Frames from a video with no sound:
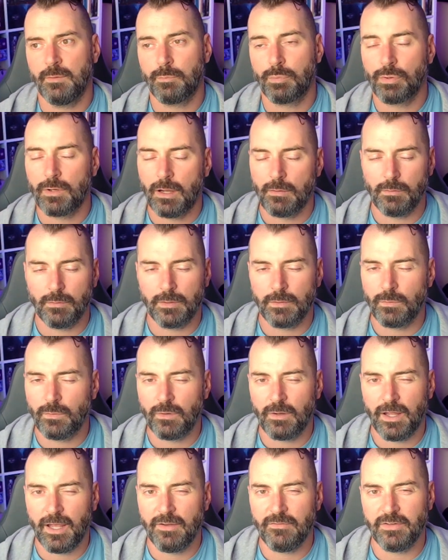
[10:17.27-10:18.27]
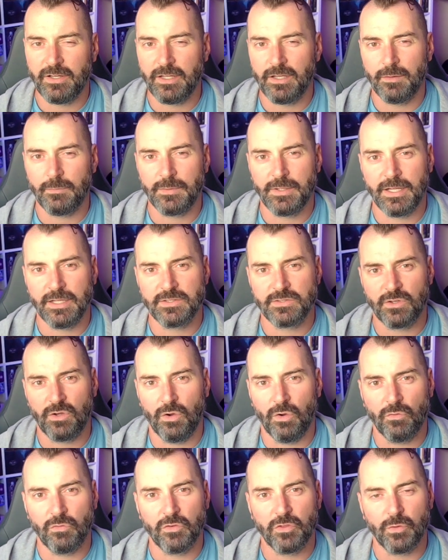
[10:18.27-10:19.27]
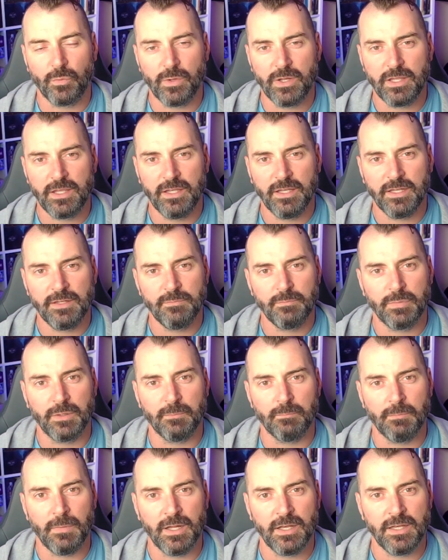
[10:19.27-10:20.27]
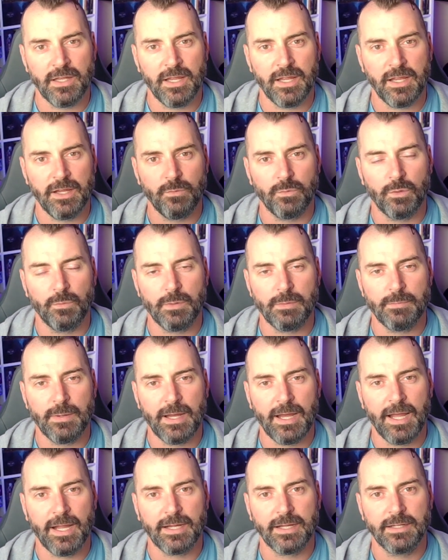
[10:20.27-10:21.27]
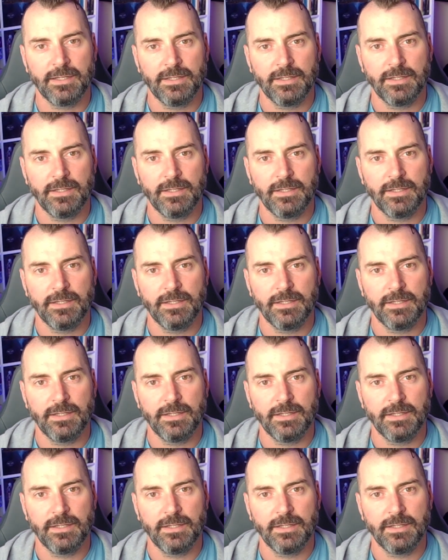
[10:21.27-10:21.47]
Probably won't have any updates over the weekend, but Monday we'll be back